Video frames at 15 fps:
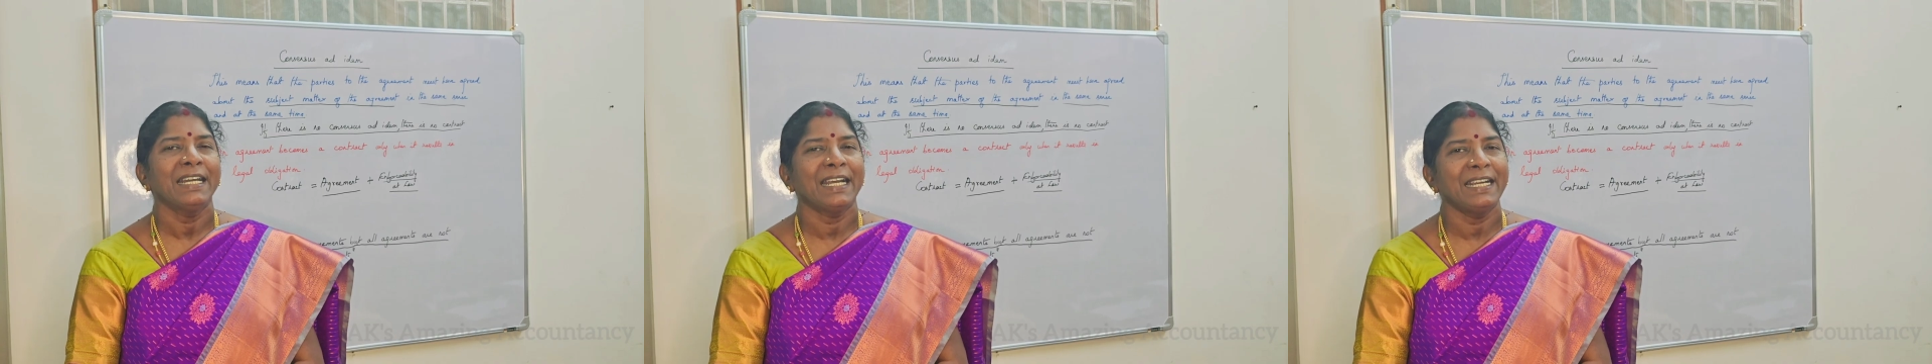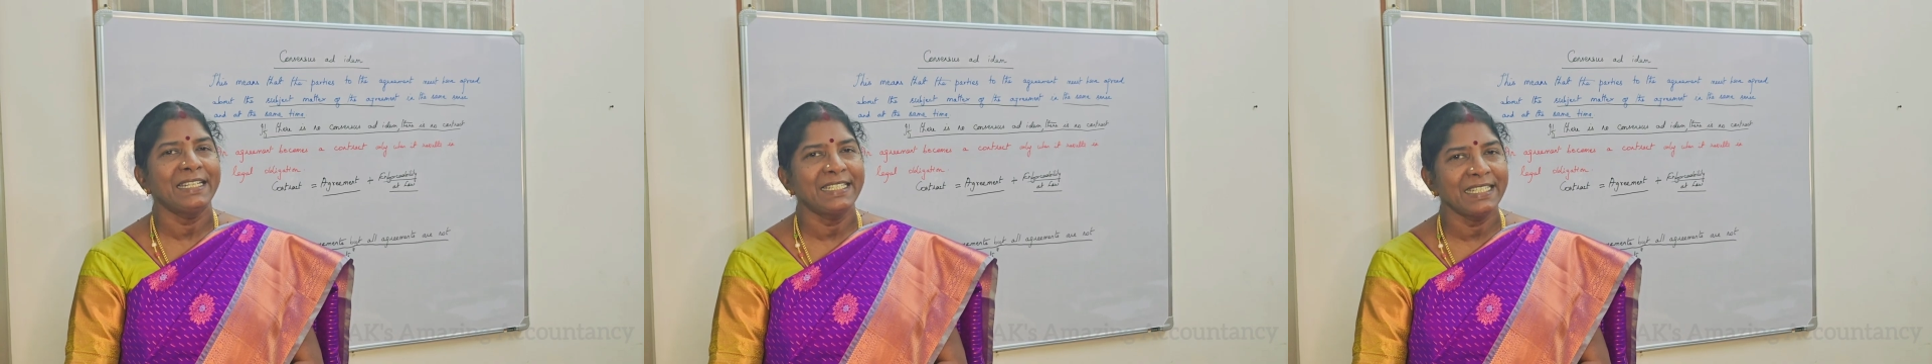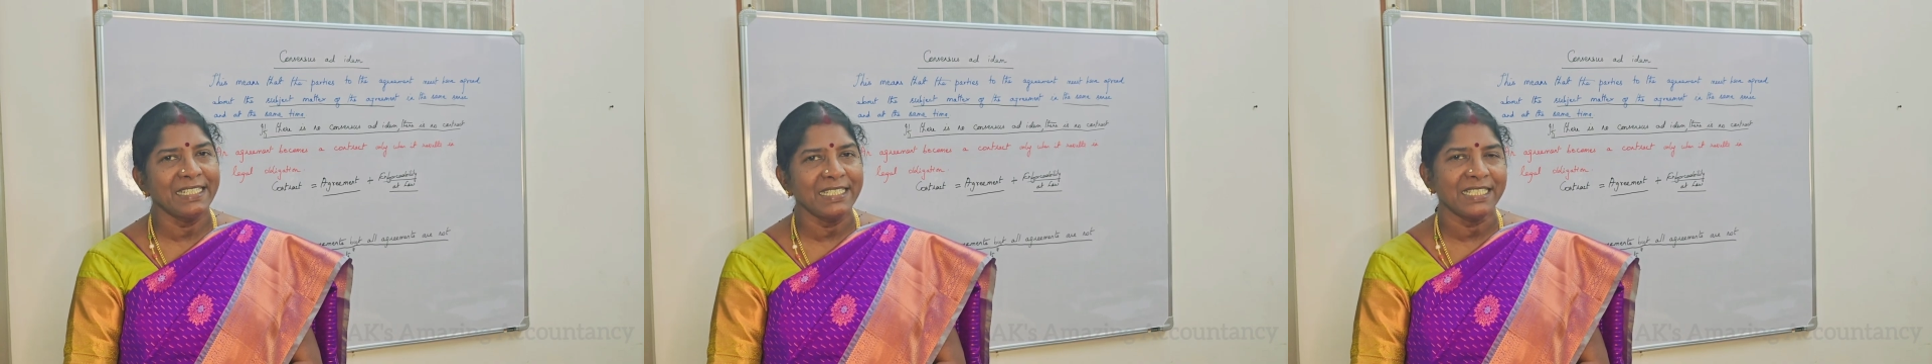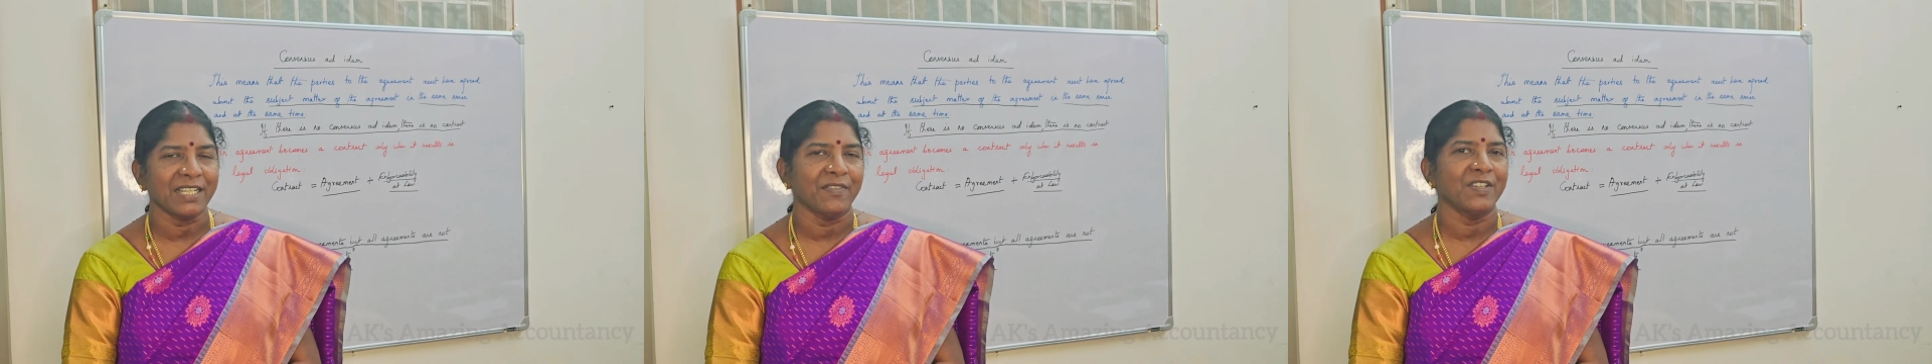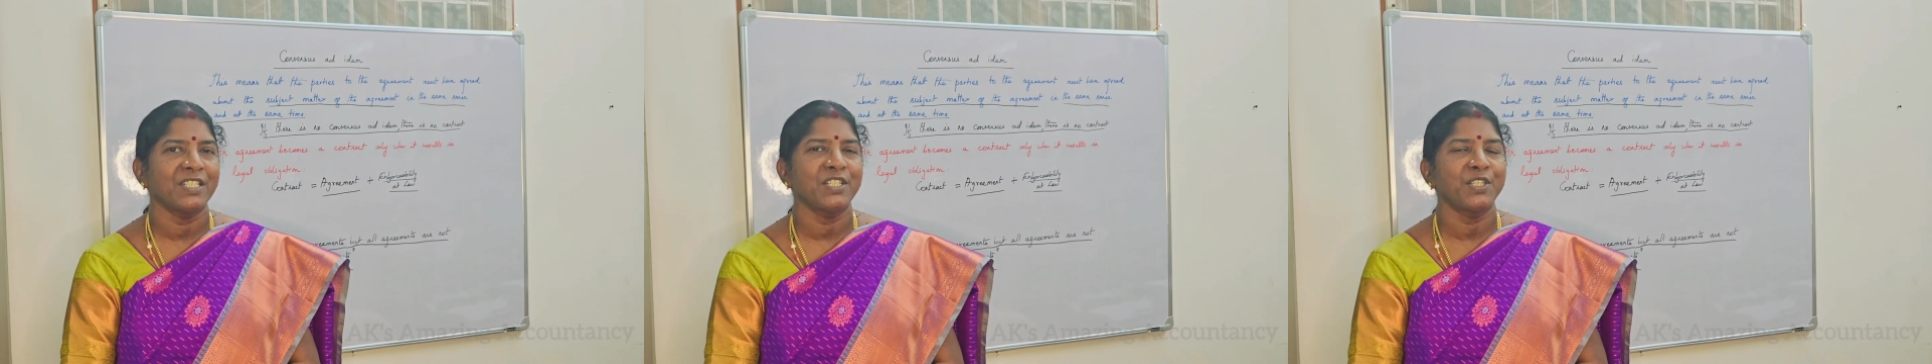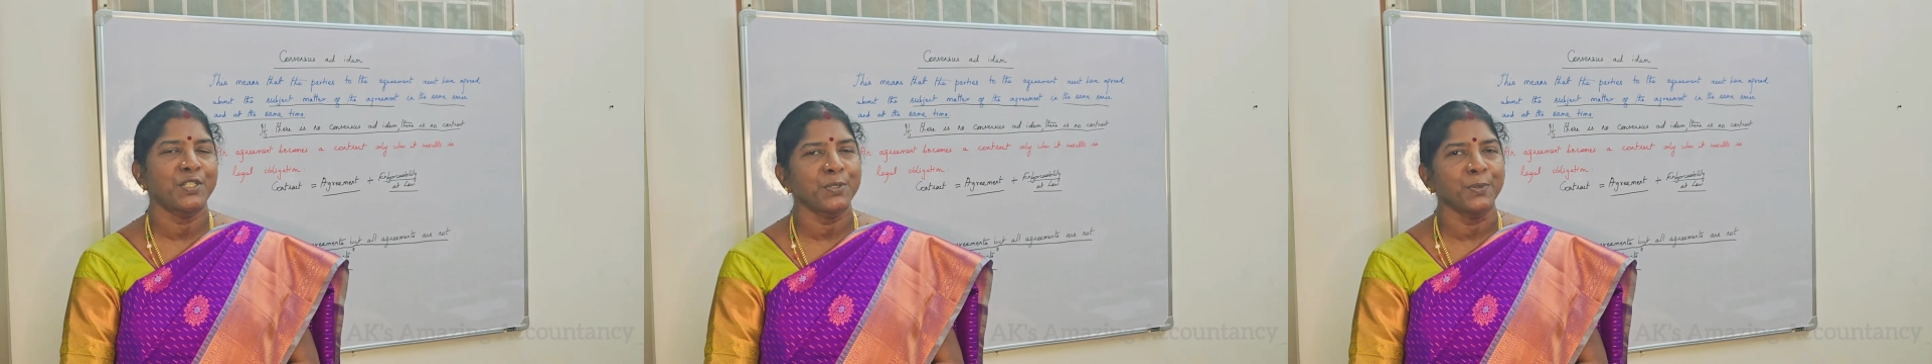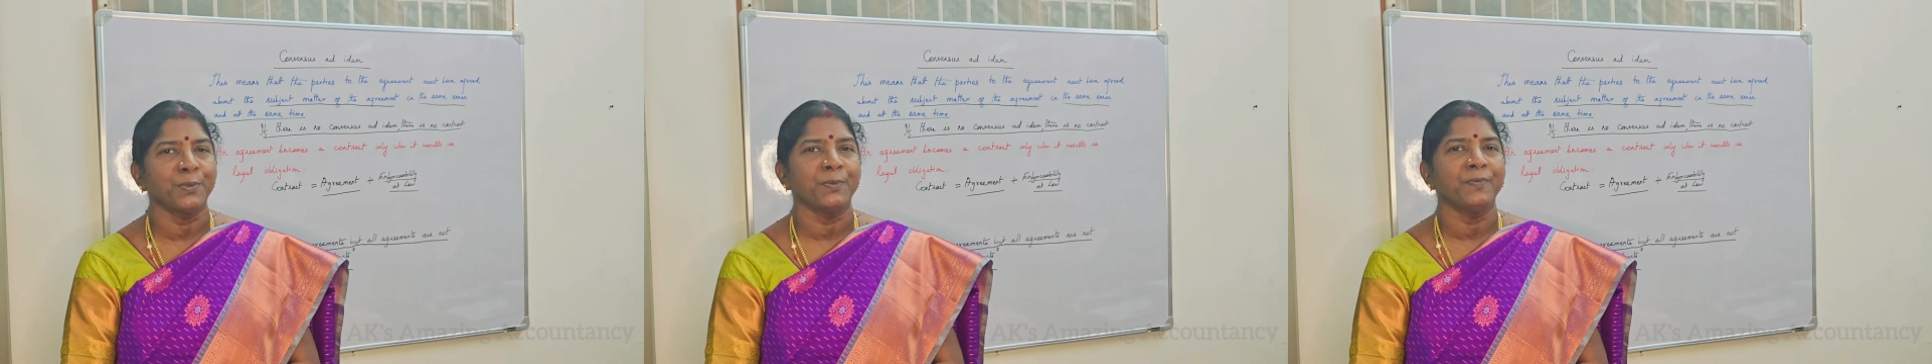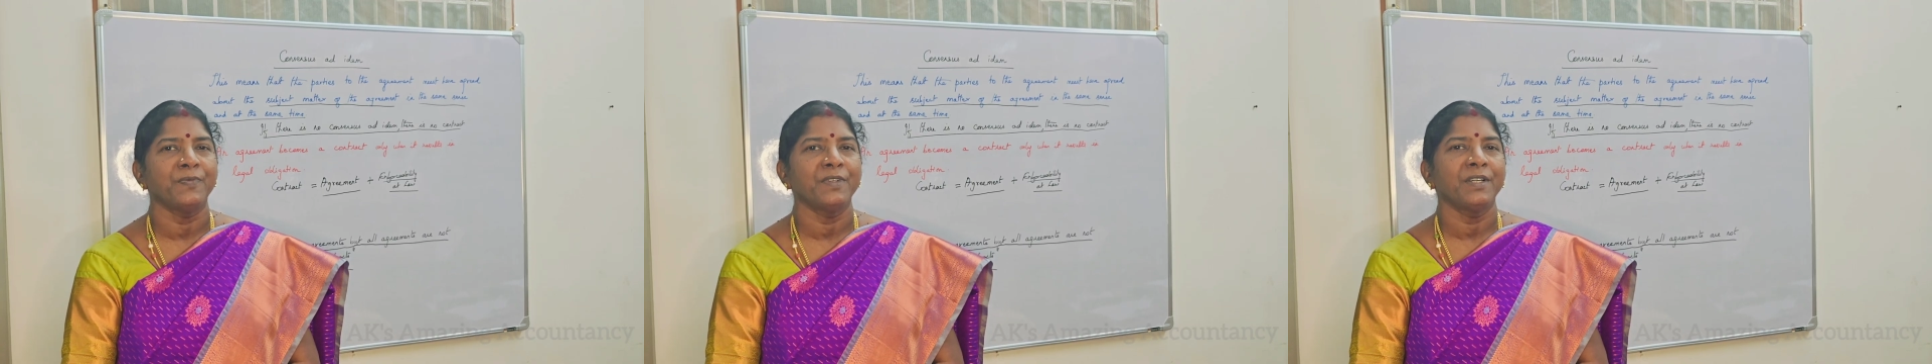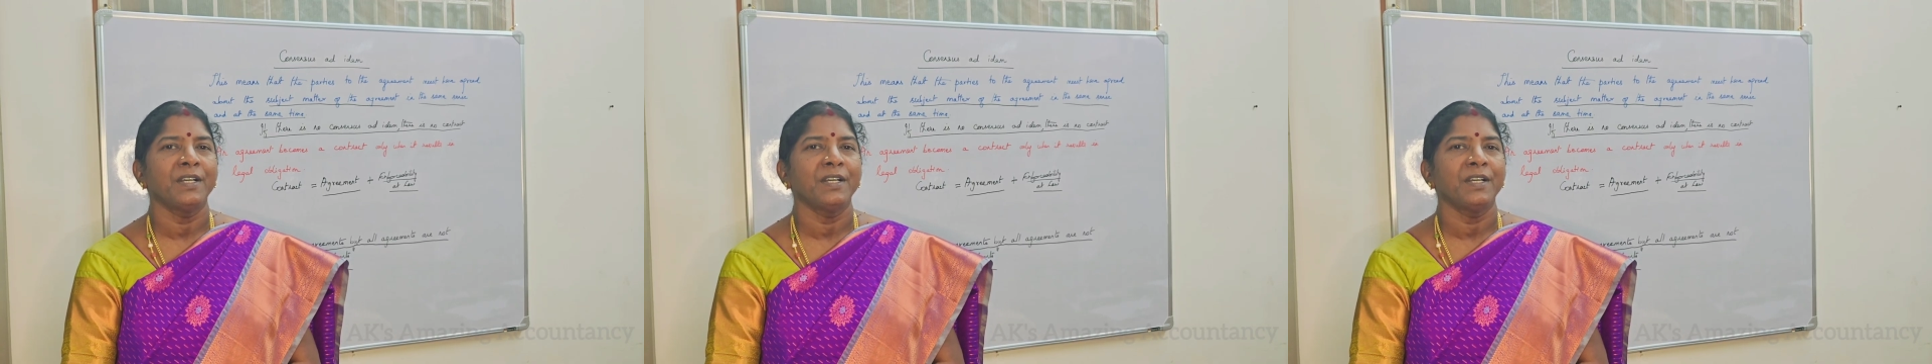1872.